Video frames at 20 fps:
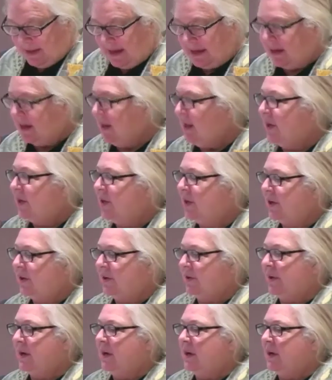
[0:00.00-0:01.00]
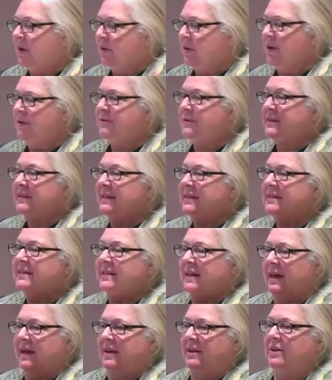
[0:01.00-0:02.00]
that. No, grief is
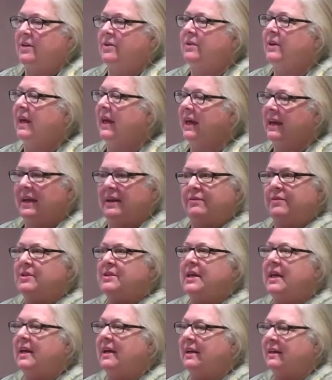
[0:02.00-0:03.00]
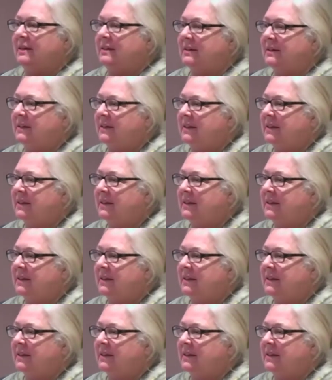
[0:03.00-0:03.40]
inside. You can't ever tell